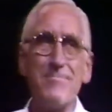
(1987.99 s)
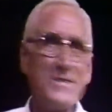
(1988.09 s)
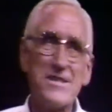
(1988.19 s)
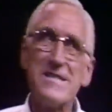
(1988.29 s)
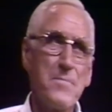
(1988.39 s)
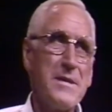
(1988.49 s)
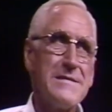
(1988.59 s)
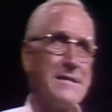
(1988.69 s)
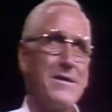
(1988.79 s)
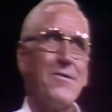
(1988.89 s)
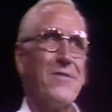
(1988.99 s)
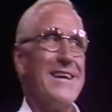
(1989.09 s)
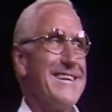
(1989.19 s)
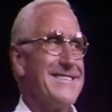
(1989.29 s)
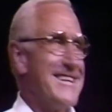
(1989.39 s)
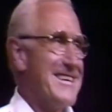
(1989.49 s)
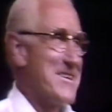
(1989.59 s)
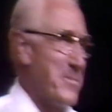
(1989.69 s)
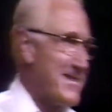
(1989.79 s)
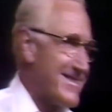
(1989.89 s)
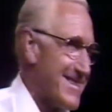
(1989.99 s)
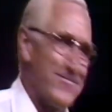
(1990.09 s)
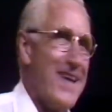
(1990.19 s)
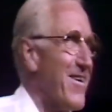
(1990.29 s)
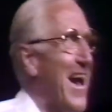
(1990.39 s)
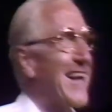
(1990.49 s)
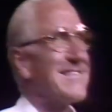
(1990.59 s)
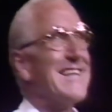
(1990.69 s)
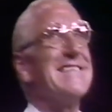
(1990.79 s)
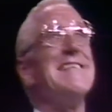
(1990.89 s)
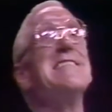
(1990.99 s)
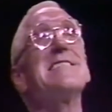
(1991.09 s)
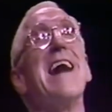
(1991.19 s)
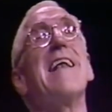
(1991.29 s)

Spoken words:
she's a pistol, though. Really, she is a pistol. Well, no, honestly, she's got